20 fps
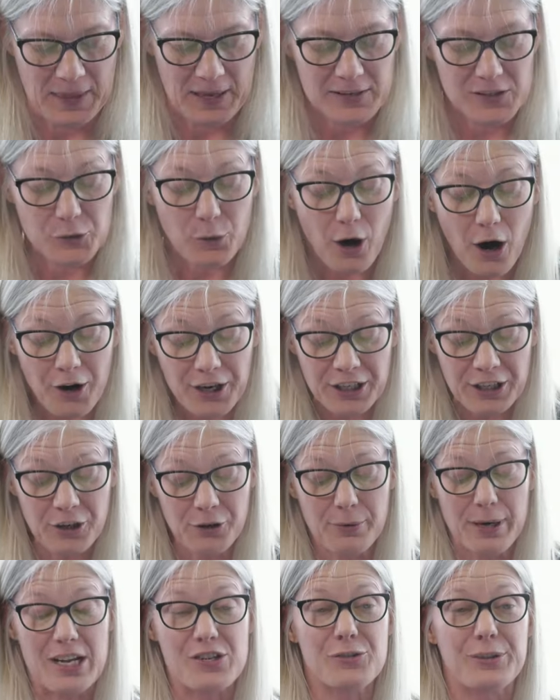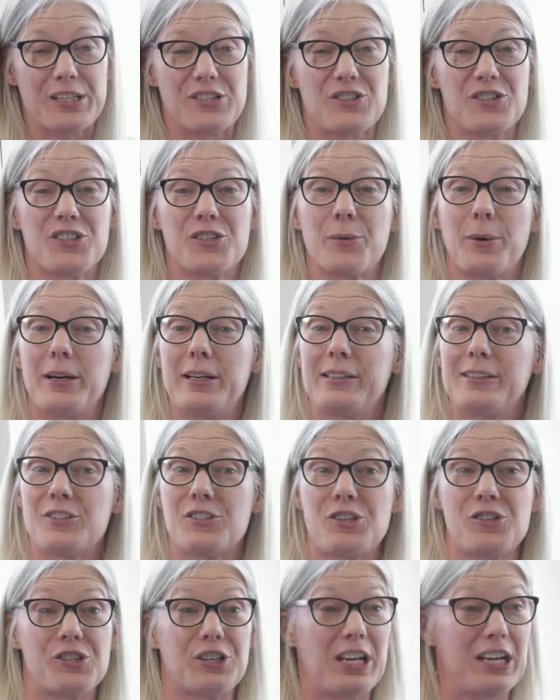So hearty congratulations to our
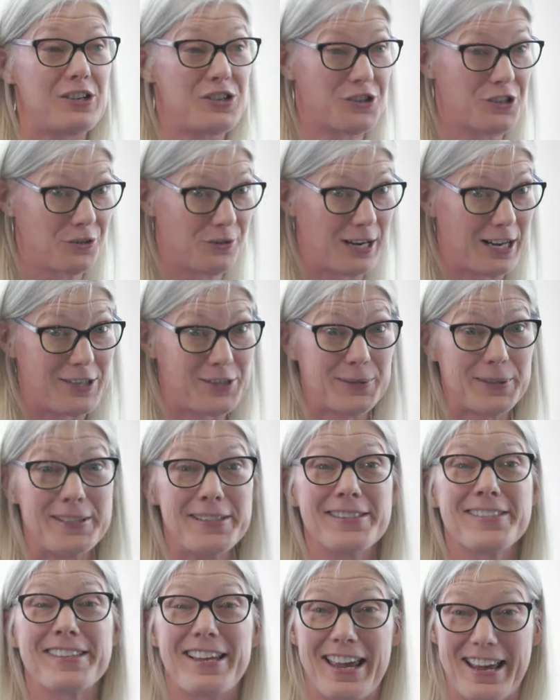English education graduates,